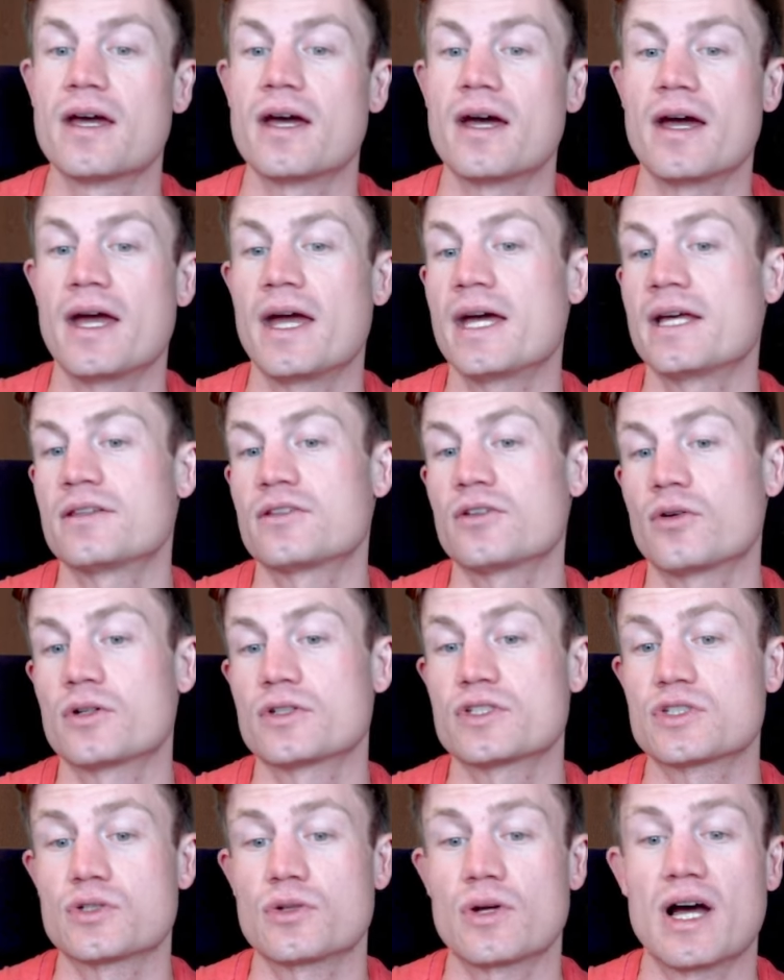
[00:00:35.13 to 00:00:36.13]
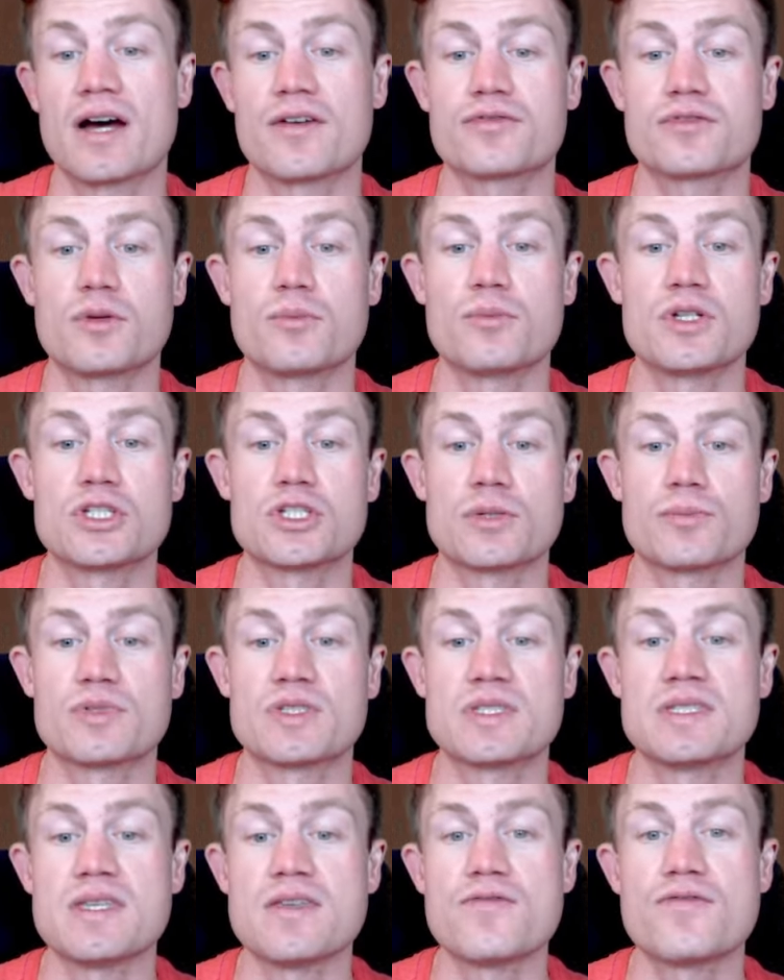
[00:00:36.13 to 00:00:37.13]
and also after bishop
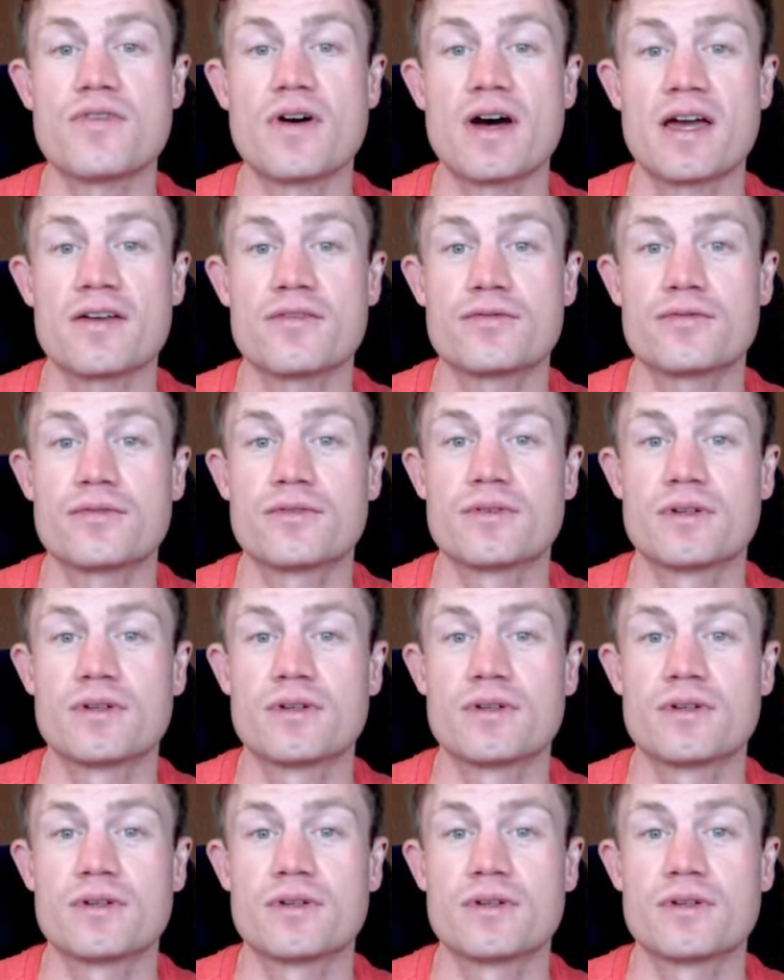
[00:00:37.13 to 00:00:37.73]
c5,